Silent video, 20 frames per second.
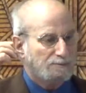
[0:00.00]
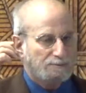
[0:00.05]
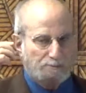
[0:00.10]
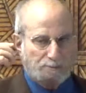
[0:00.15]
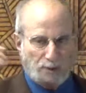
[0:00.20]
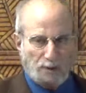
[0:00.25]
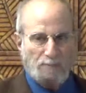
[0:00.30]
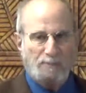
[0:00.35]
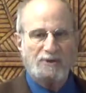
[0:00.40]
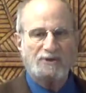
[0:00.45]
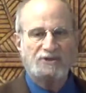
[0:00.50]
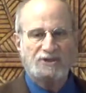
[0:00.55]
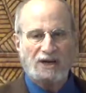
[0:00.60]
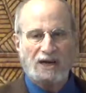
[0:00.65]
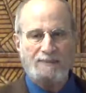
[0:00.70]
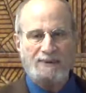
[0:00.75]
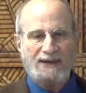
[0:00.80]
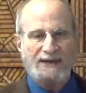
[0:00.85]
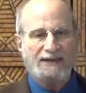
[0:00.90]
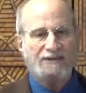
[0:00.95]
purpose.
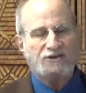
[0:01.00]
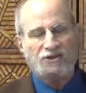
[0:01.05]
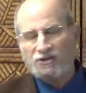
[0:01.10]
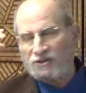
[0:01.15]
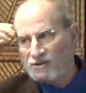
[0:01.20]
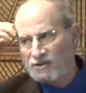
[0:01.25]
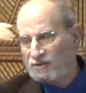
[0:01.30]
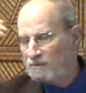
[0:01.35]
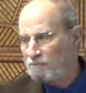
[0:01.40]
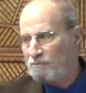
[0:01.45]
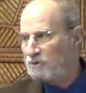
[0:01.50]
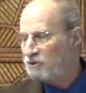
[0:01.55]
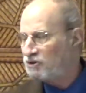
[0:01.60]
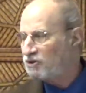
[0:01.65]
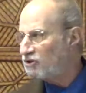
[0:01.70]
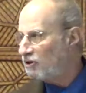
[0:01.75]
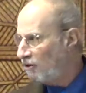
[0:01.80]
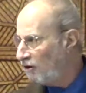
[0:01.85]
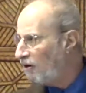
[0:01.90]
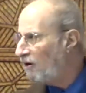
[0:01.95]
I mean, it's just
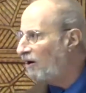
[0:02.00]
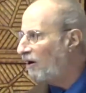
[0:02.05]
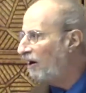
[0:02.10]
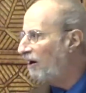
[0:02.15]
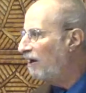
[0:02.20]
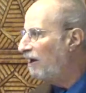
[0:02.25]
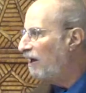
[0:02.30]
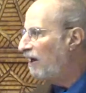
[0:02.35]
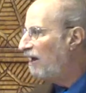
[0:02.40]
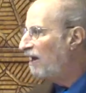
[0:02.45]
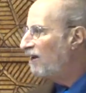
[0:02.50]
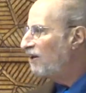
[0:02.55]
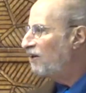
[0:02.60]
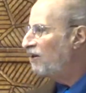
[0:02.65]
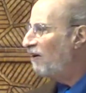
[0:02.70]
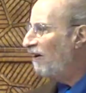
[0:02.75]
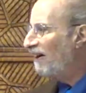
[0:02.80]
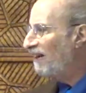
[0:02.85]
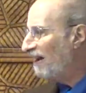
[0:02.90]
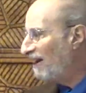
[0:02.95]
bizarre.
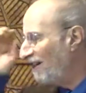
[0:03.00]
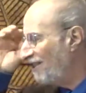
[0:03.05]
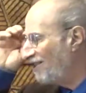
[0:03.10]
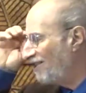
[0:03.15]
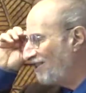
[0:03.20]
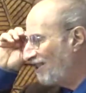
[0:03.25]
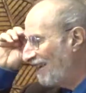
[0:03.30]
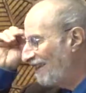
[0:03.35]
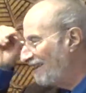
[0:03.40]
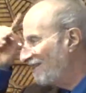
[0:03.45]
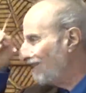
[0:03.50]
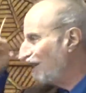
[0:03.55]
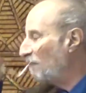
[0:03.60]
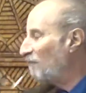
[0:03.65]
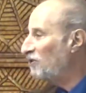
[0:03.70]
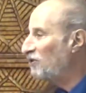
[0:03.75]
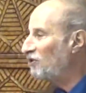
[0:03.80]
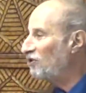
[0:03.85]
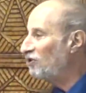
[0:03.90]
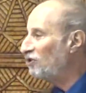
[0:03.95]
You know, I gotta say this, I
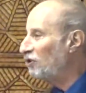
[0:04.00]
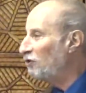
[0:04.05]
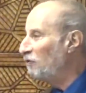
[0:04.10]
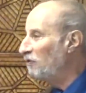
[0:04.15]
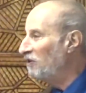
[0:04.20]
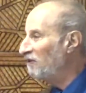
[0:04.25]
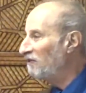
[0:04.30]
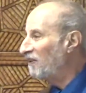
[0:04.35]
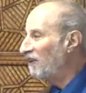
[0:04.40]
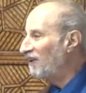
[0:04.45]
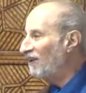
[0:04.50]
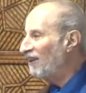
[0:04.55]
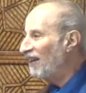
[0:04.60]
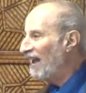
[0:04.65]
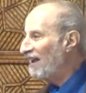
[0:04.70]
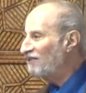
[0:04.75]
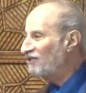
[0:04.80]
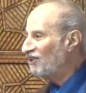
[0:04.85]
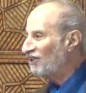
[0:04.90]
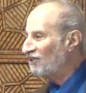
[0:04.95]
was a student of the
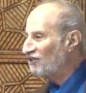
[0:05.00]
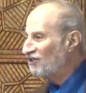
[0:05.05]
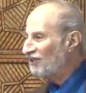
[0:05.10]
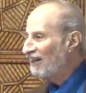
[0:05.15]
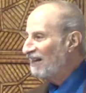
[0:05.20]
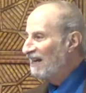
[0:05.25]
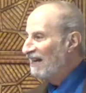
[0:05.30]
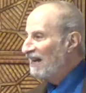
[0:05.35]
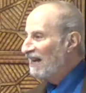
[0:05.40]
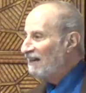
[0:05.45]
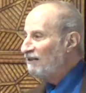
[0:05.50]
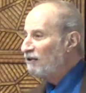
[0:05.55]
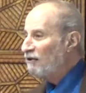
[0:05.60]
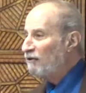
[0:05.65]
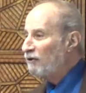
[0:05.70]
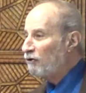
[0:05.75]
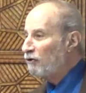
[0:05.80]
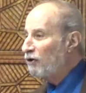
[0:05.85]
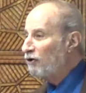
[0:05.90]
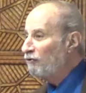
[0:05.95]
classics, and the
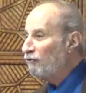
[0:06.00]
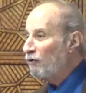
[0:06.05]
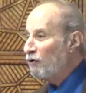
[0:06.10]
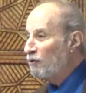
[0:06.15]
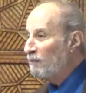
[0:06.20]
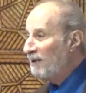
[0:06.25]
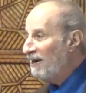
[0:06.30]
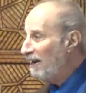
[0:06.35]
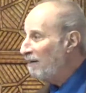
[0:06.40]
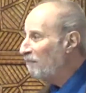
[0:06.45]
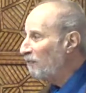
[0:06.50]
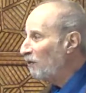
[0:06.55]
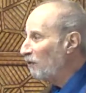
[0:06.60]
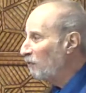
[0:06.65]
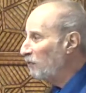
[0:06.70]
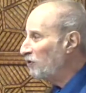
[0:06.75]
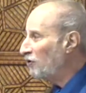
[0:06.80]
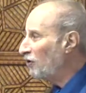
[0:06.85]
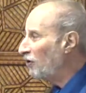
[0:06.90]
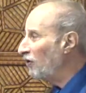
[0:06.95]
third Roman emperor
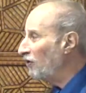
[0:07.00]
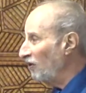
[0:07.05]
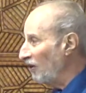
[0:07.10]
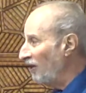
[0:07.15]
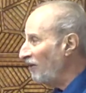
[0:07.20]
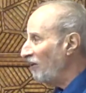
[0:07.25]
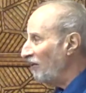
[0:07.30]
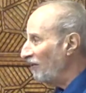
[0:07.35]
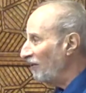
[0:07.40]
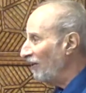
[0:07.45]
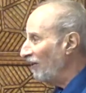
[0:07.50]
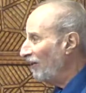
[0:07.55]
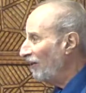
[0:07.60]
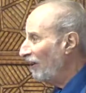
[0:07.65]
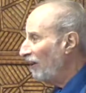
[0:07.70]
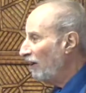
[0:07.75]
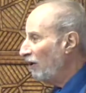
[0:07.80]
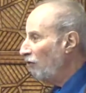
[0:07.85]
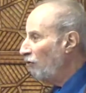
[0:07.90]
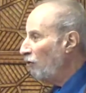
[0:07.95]
was Caligula,
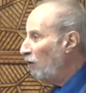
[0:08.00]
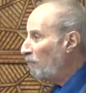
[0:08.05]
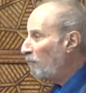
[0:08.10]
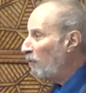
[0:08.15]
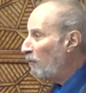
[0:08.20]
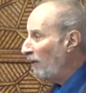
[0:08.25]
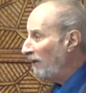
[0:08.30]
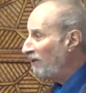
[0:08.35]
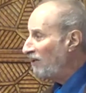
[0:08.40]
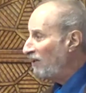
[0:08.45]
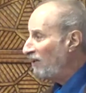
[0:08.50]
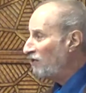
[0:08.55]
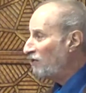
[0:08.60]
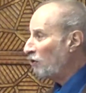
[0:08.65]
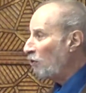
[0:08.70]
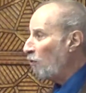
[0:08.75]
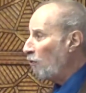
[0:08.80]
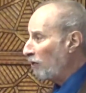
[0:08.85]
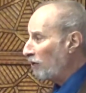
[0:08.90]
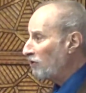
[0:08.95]
who appointed his
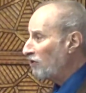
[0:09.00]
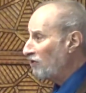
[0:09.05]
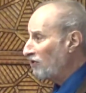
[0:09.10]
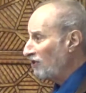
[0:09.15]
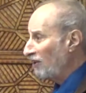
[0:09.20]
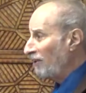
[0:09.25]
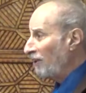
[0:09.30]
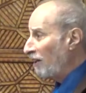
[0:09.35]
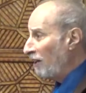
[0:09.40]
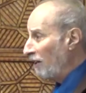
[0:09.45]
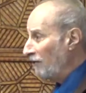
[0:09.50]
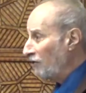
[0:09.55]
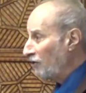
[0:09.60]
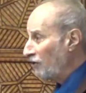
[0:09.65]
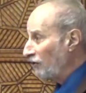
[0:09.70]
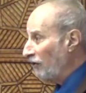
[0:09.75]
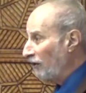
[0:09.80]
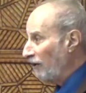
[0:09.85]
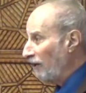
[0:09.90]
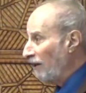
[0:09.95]
horse as a
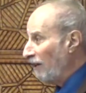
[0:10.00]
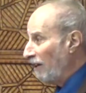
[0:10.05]
consul,